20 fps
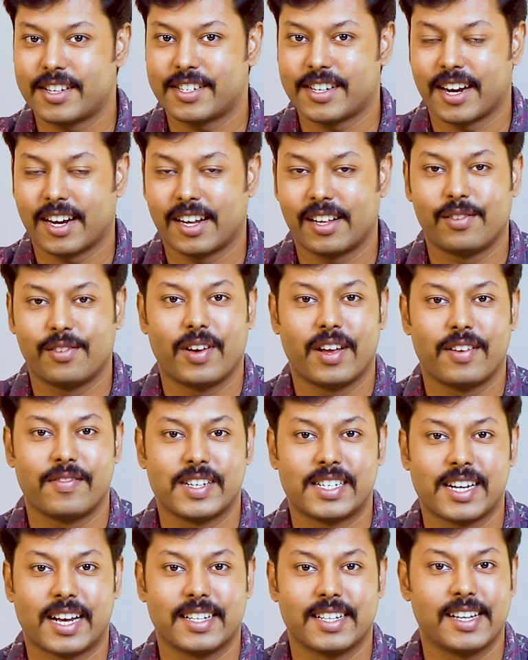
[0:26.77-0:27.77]
channel where we
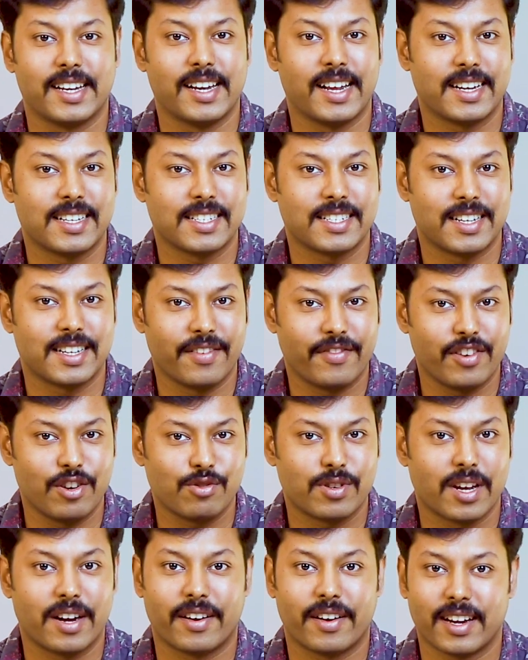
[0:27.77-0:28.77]
share the latest reviews
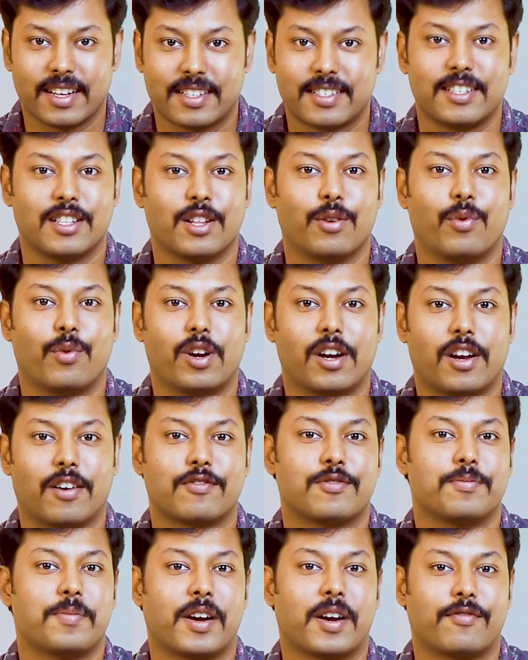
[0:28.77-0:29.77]
and tricks in the world
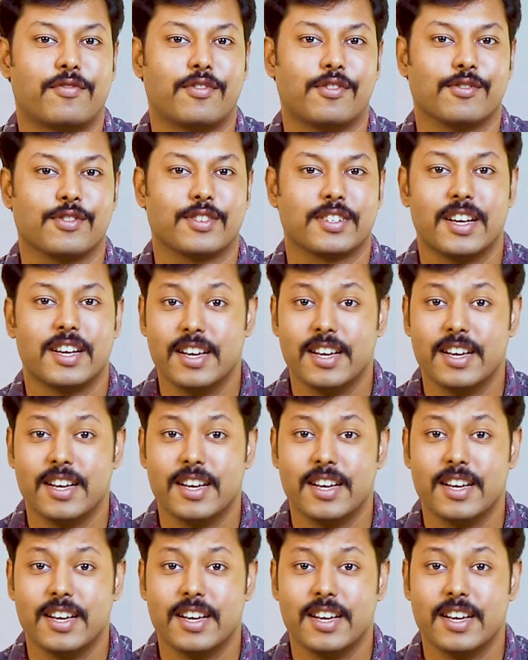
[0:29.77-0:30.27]
of smartphones.